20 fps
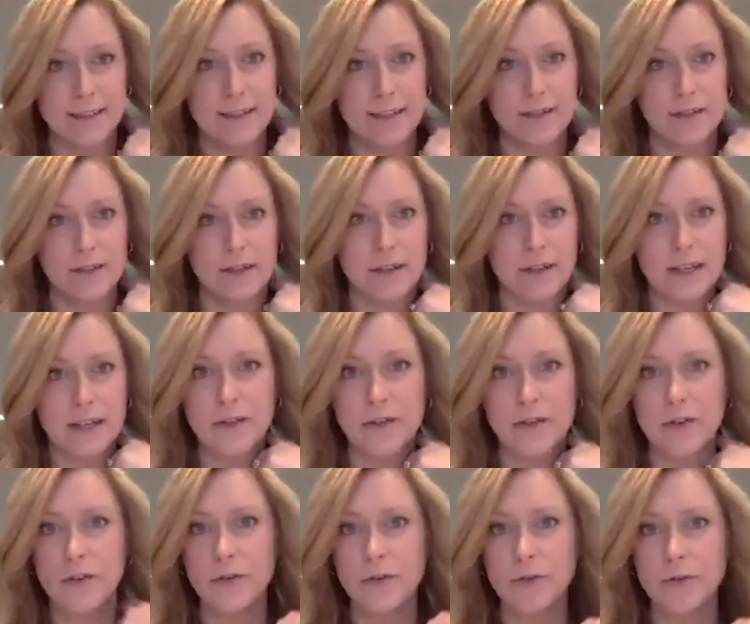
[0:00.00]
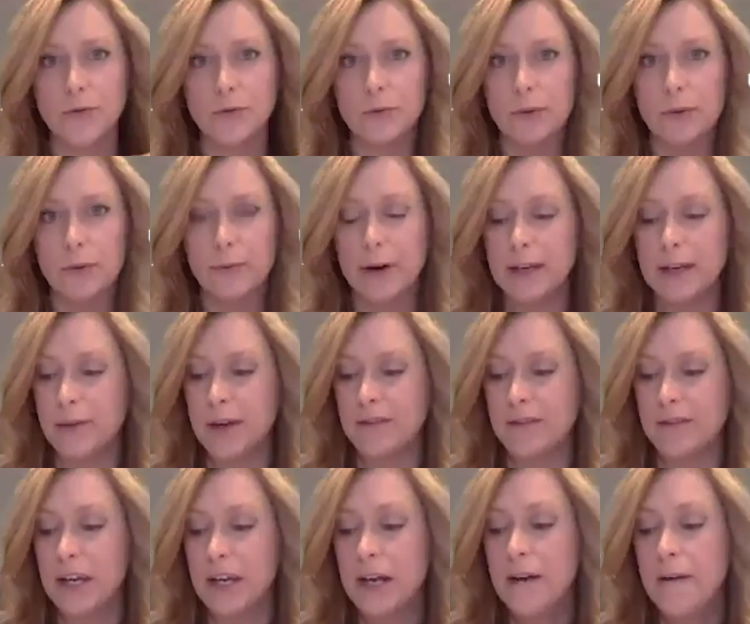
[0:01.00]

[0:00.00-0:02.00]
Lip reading: and Nasr, you reminded me of it.